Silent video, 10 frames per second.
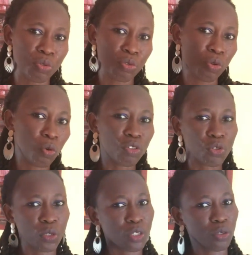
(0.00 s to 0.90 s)
go
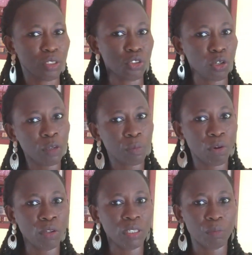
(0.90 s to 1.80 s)
straight to the drawing
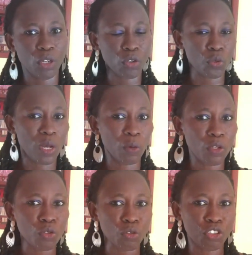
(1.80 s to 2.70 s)
board because we are going
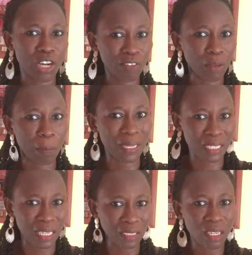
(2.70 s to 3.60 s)
to draft a
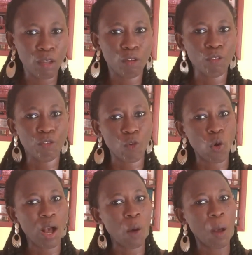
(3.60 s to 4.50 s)
pattern for
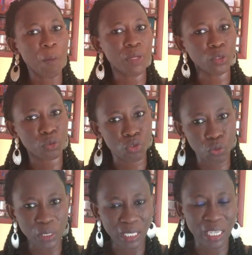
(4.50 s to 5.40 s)
our male
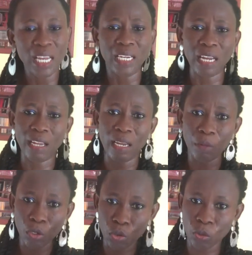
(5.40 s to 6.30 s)
tunic. Now, let me
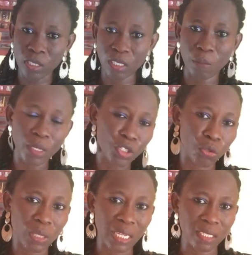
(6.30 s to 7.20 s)
also intimate you
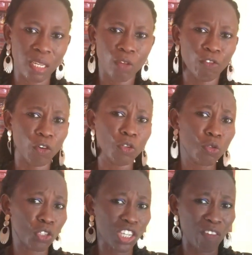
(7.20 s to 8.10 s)
that for you to
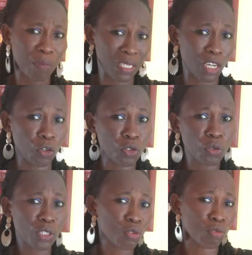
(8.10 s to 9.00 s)
draft pattern, you also
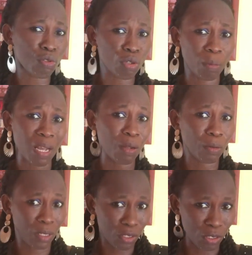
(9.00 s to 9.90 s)
need to do some
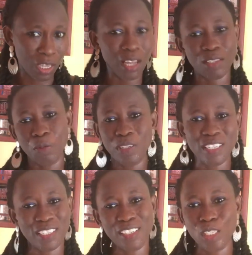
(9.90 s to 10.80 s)
calculations. Somebody is
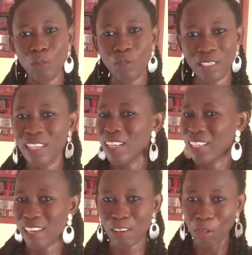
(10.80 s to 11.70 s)
saying, "GB,
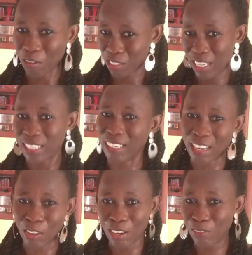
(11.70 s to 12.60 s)
now you have started.
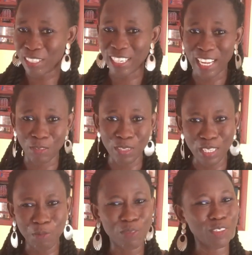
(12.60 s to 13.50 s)
Now everything has been
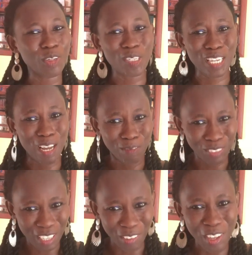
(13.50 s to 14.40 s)
simple. You just calm down.